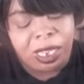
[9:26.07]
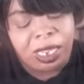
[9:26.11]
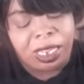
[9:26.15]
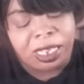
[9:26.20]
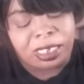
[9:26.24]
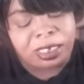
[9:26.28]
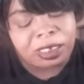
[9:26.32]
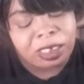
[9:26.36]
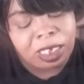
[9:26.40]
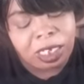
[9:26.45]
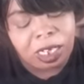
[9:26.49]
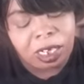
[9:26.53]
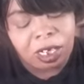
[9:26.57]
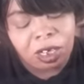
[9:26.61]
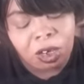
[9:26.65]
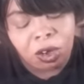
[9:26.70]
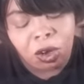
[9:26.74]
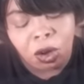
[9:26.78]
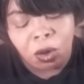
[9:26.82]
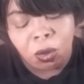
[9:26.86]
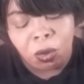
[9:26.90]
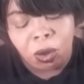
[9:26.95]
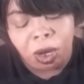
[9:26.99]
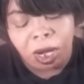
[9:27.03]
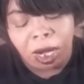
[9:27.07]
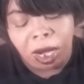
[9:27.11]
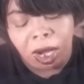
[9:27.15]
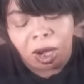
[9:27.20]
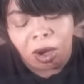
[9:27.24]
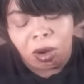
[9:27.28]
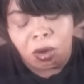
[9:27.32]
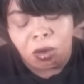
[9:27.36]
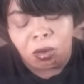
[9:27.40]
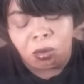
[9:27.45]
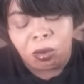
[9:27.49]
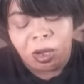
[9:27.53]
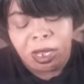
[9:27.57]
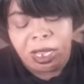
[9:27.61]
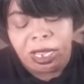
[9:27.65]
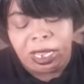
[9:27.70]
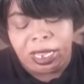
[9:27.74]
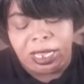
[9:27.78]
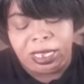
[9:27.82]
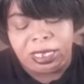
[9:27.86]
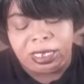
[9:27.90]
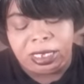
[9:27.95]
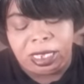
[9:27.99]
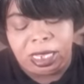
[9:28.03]
Instead of her going home
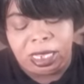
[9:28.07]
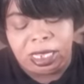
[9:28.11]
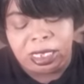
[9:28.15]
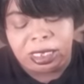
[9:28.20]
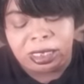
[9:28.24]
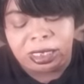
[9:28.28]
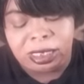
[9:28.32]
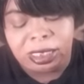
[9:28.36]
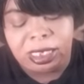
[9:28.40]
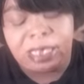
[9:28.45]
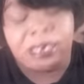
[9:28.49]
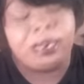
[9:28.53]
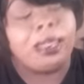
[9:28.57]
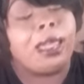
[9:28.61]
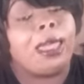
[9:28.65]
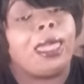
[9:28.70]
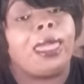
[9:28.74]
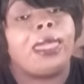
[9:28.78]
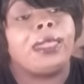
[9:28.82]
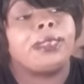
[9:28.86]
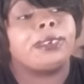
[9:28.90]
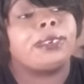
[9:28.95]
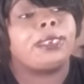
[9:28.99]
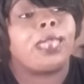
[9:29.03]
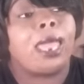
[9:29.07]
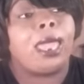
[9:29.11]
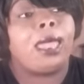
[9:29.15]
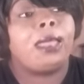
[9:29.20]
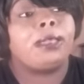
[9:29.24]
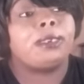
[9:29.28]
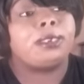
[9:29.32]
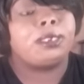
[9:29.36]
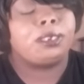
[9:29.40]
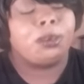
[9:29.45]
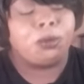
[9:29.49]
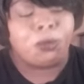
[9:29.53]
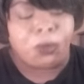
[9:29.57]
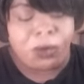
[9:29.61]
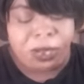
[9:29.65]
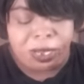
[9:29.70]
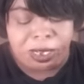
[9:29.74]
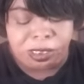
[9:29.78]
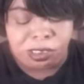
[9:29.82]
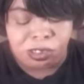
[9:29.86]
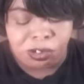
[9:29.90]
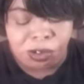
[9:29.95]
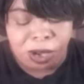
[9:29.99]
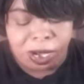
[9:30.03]
and, and sitting her ass down somewhere
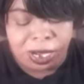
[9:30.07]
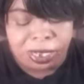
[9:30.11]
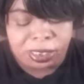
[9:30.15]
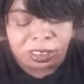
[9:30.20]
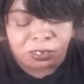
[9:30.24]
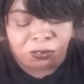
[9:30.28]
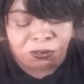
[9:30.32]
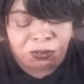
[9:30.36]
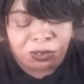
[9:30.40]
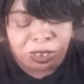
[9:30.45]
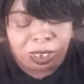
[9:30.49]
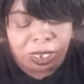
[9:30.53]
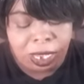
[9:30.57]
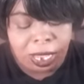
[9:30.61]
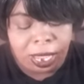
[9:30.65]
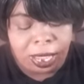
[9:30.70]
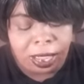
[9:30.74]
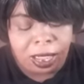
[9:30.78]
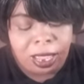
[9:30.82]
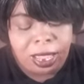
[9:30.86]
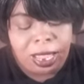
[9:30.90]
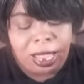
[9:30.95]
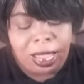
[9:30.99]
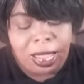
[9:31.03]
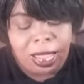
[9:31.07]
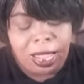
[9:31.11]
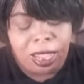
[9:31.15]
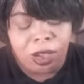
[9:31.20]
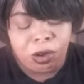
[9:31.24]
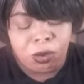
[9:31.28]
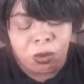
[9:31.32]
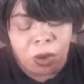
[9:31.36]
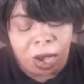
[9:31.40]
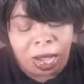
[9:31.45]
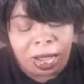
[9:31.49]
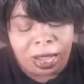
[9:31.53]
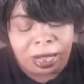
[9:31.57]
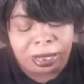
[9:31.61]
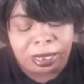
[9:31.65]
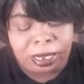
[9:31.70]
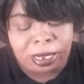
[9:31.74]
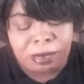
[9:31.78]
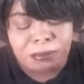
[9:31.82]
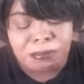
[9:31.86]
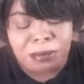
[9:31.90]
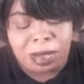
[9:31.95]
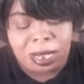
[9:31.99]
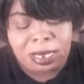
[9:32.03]
and trying to figure out how do I
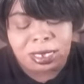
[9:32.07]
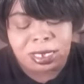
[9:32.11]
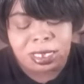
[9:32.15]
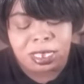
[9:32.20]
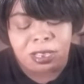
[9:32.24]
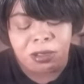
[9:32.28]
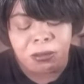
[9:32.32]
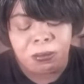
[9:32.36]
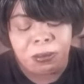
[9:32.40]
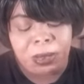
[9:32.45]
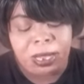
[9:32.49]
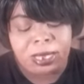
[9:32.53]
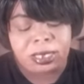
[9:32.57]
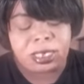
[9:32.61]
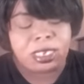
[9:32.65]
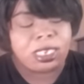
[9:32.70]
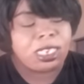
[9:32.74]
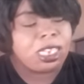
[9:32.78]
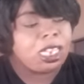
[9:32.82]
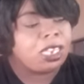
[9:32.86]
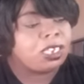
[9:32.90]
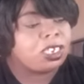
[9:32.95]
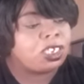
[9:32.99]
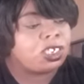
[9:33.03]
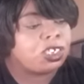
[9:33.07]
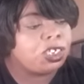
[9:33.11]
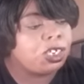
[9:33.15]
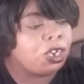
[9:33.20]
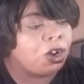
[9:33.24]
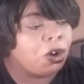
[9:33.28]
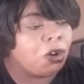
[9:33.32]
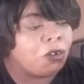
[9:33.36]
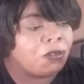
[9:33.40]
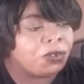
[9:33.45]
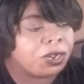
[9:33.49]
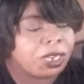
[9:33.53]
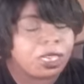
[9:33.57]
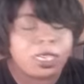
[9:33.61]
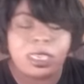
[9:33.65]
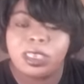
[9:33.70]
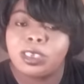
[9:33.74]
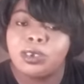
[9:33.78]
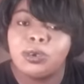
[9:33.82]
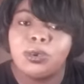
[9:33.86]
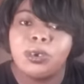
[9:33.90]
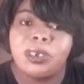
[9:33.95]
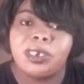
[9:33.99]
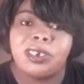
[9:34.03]
get myself back together, she go over there to
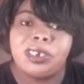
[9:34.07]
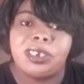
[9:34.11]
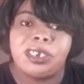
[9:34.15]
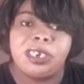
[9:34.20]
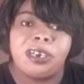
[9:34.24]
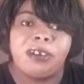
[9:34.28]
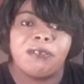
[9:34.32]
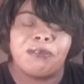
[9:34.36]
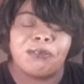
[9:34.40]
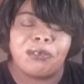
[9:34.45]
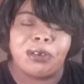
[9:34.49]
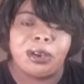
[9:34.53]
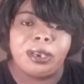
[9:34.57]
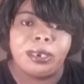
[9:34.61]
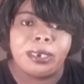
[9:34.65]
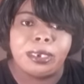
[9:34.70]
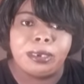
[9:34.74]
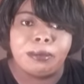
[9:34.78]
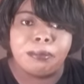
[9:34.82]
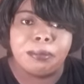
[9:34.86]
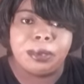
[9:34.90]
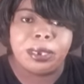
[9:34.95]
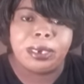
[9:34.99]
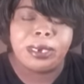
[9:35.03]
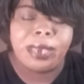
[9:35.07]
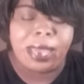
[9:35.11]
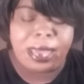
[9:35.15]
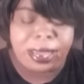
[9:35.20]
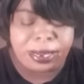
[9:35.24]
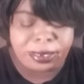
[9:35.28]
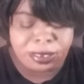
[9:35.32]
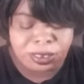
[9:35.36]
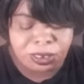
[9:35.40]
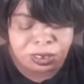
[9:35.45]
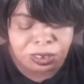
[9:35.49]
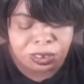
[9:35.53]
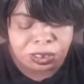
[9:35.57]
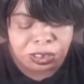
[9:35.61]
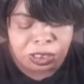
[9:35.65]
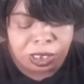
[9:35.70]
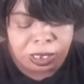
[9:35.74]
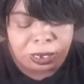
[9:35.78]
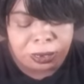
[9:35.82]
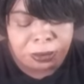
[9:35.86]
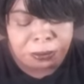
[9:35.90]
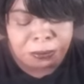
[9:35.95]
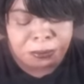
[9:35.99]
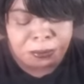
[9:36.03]
torture Jeffrey a little bit down to the
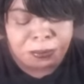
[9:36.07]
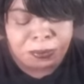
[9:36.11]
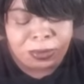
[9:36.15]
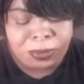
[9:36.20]
jail.